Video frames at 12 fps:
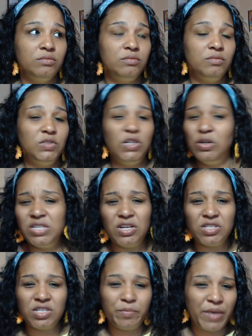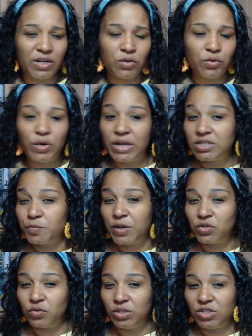Don't tell somebody who has a
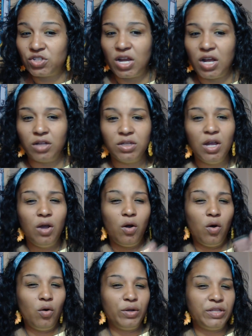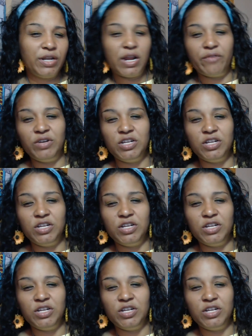special needs child, or they're not really